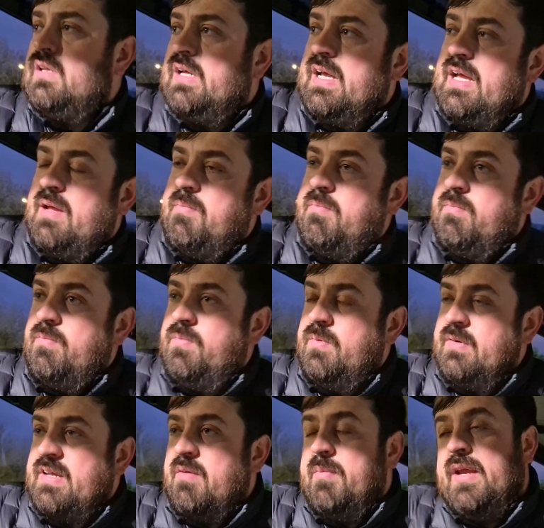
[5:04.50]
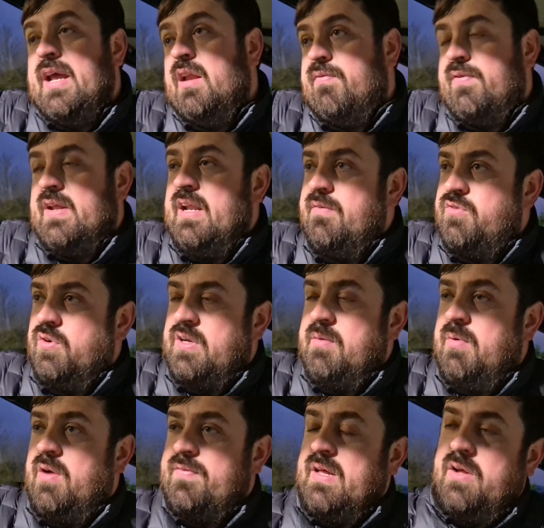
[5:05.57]
He gave me yellow for that to took
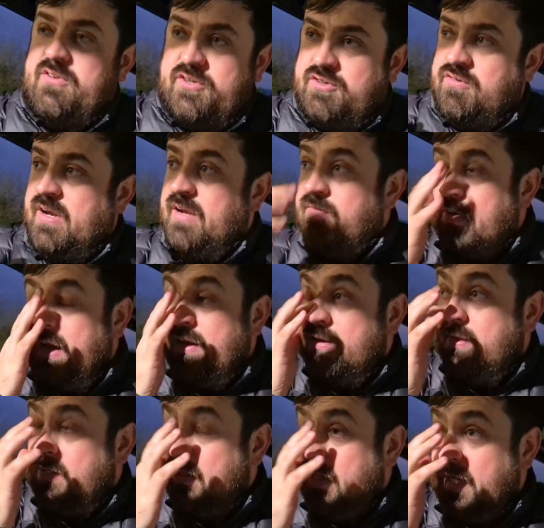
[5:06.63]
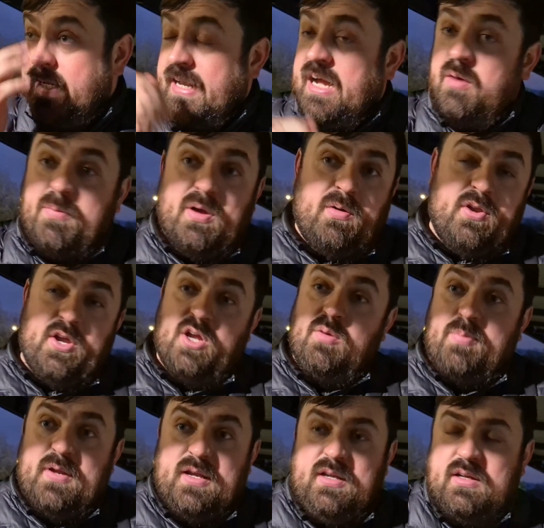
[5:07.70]
him off. That was a straight red. The elbow on
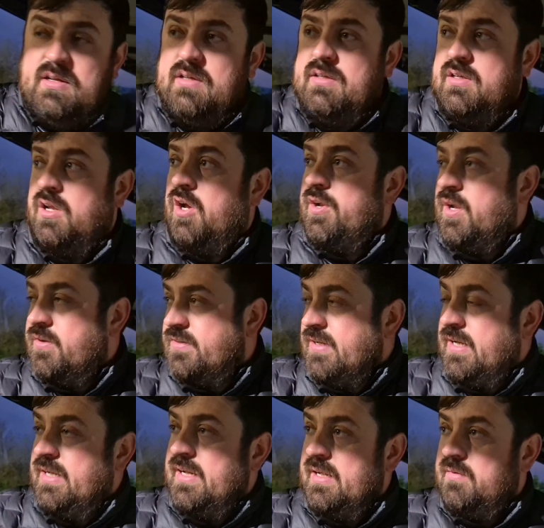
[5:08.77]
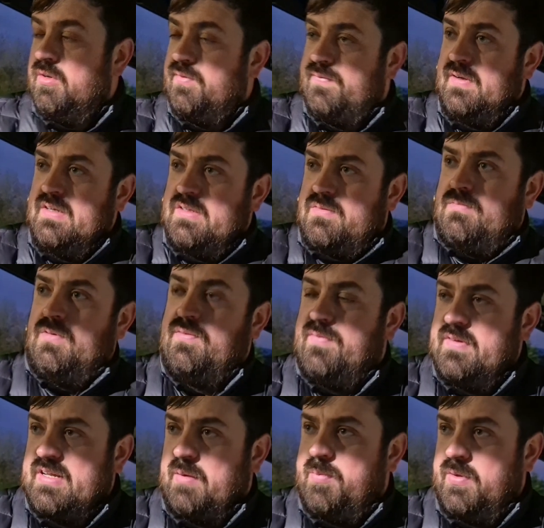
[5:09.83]
Obi. Lino's seen it. Nothing's
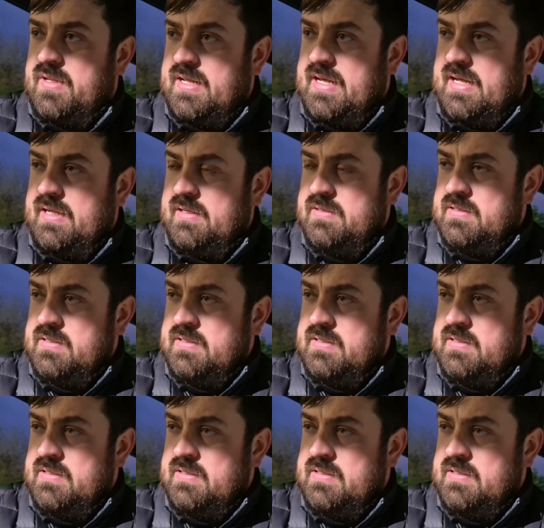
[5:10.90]
happened there.